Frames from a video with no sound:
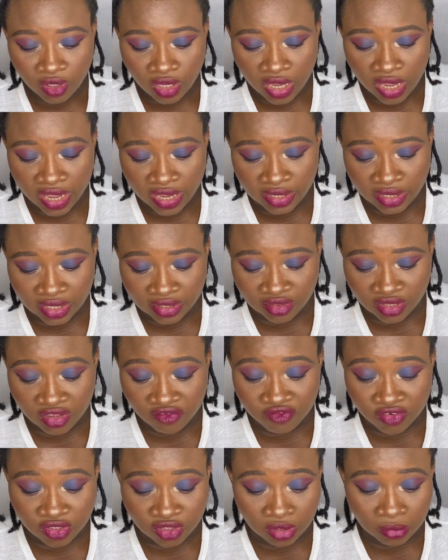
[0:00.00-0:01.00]
And I
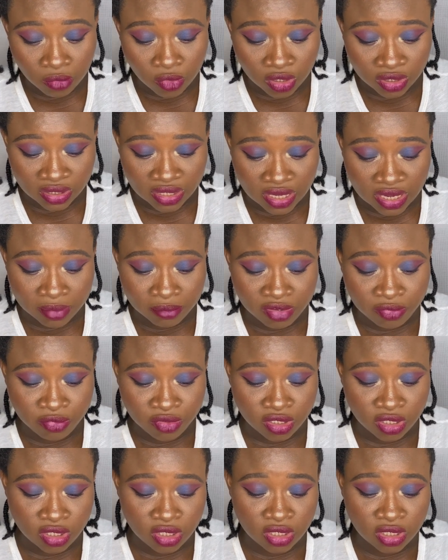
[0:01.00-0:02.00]
think for someone that
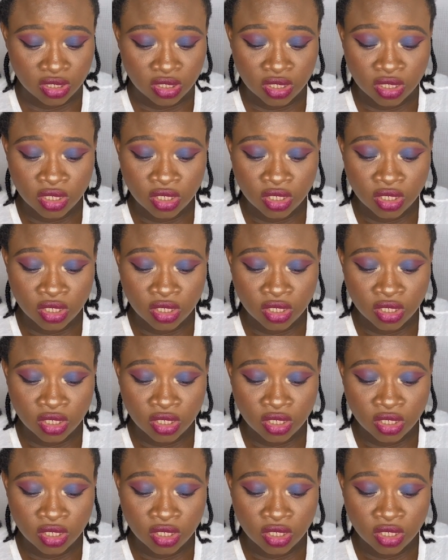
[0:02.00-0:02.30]
maybe